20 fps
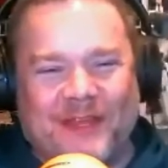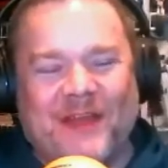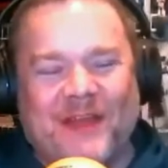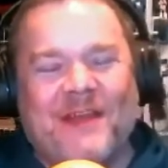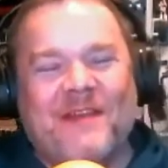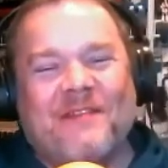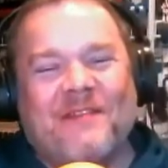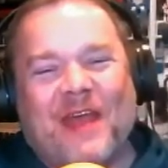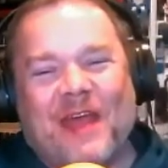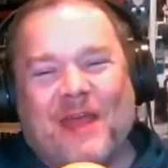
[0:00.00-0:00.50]
Dude,
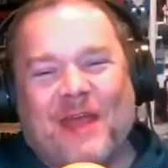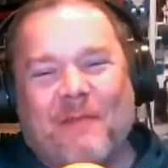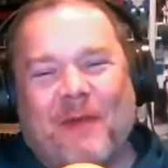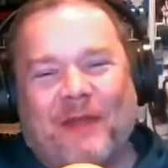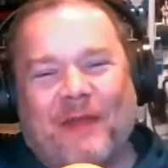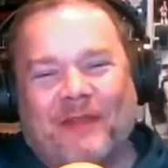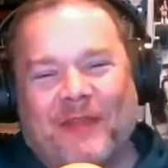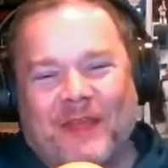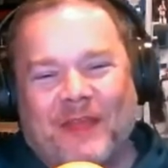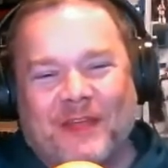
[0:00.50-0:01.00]
think about
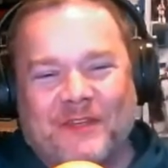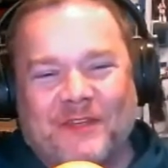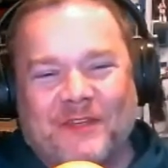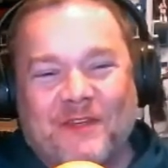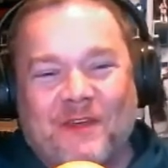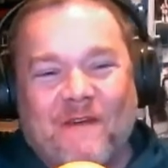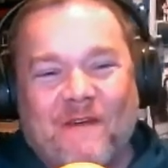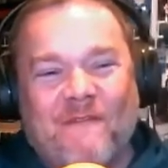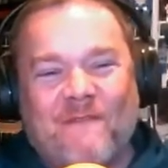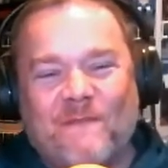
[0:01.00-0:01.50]
this.
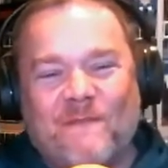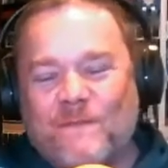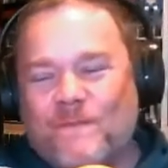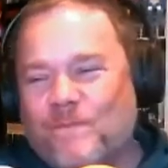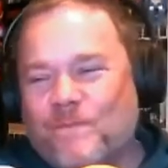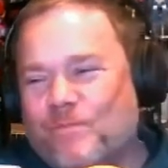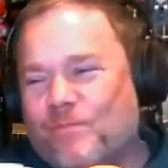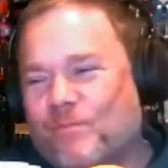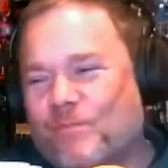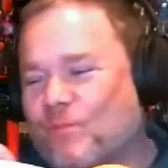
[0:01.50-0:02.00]
Longer than
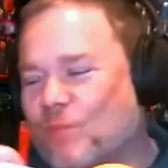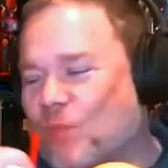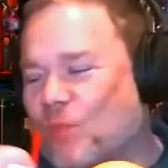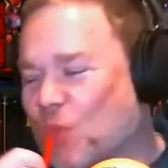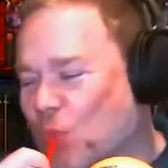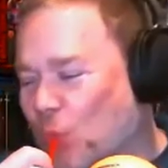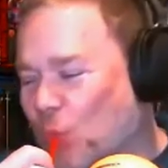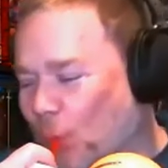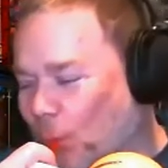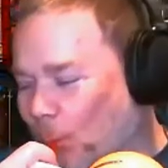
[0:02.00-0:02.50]
any of the
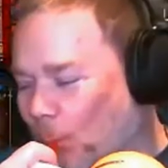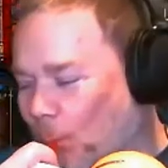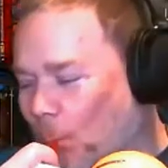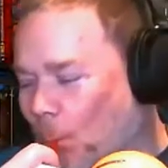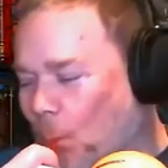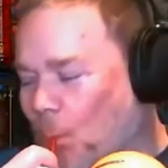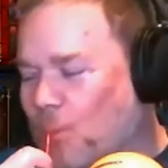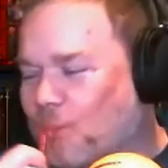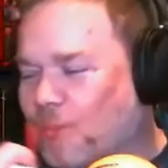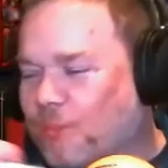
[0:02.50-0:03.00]
Lord of the
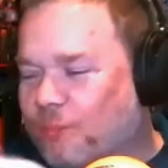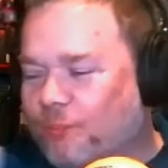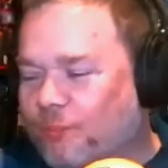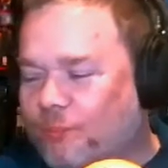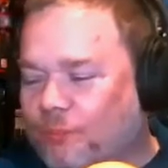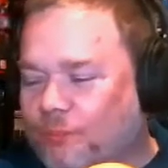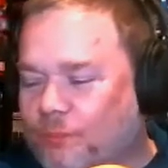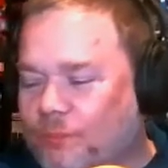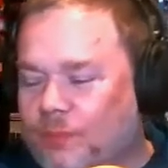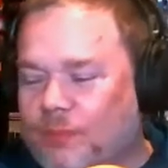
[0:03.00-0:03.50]
Rings
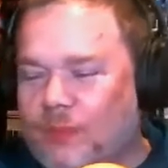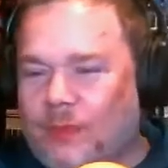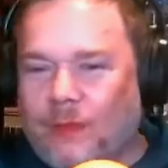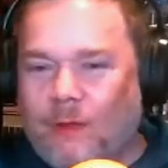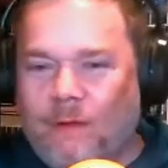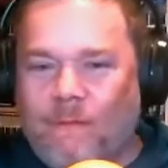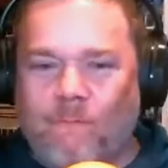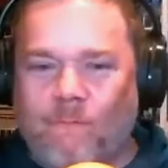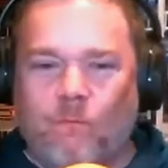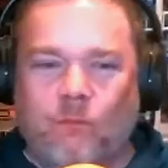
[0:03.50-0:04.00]
extended
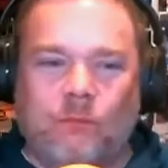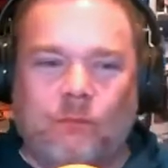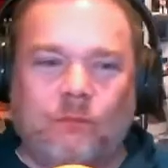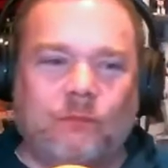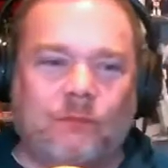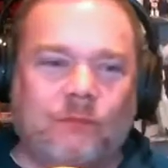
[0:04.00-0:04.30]
cuts.